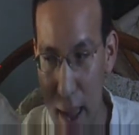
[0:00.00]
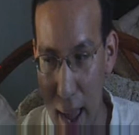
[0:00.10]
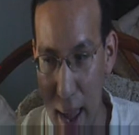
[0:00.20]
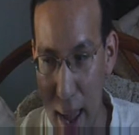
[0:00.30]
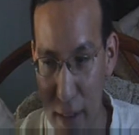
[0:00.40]

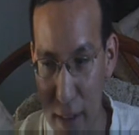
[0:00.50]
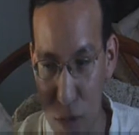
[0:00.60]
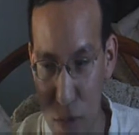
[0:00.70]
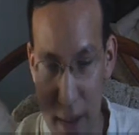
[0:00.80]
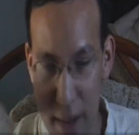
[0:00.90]
And then
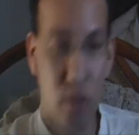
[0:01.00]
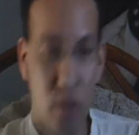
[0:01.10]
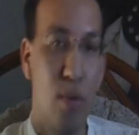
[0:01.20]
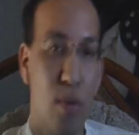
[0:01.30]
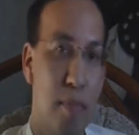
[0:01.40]
try
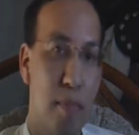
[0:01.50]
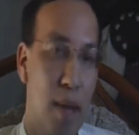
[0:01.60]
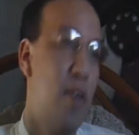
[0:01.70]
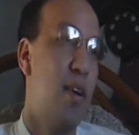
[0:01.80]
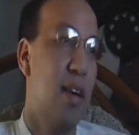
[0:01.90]
to not
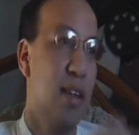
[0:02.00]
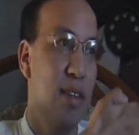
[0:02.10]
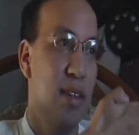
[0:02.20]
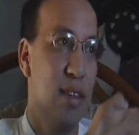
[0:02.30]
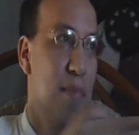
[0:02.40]

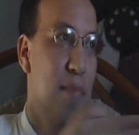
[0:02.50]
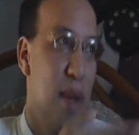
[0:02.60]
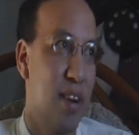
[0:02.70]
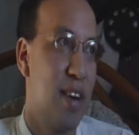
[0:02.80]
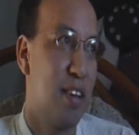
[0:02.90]

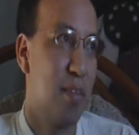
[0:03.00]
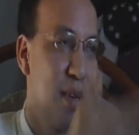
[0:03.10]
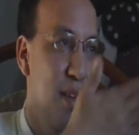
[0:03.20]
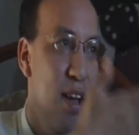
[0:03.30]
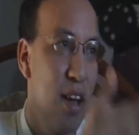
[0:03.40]
Americanize it, but